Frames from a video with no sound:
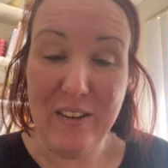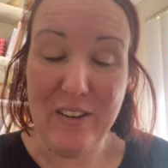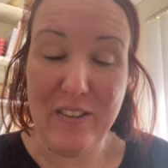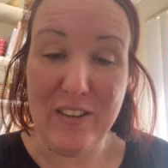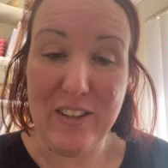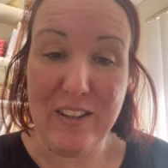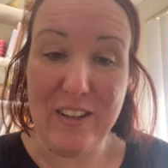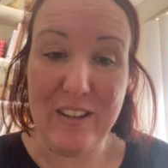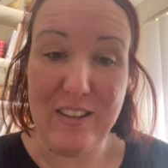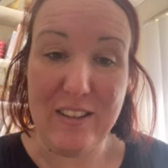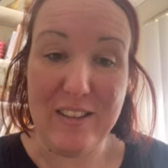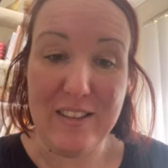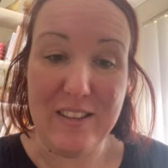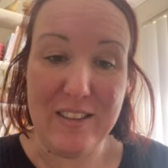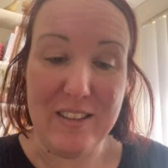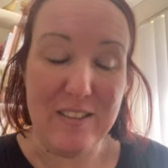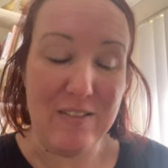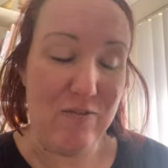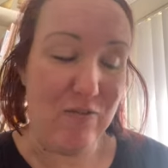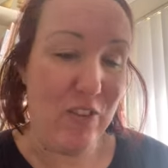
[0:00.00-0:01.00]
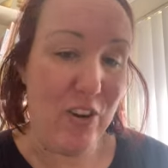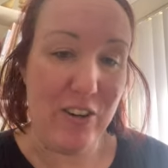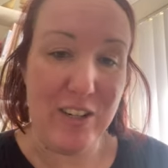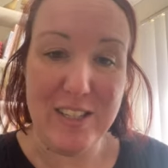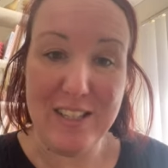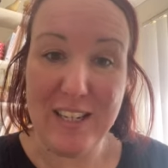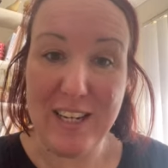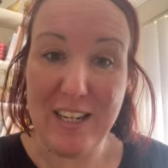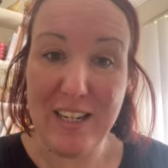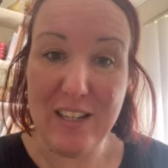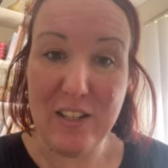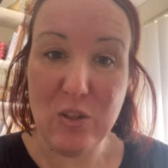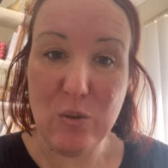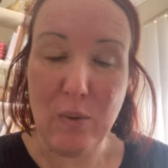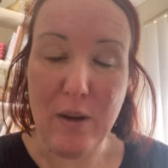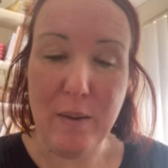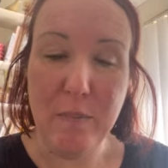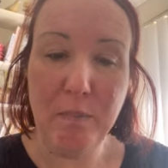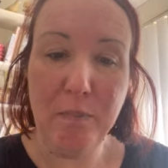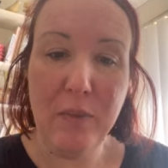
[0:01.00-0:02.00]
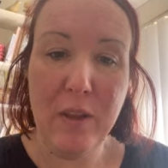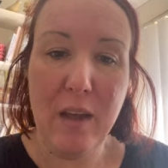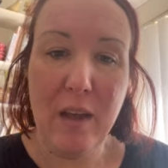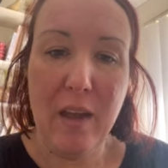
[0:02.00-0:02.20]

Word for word: on the, the very skinniest one.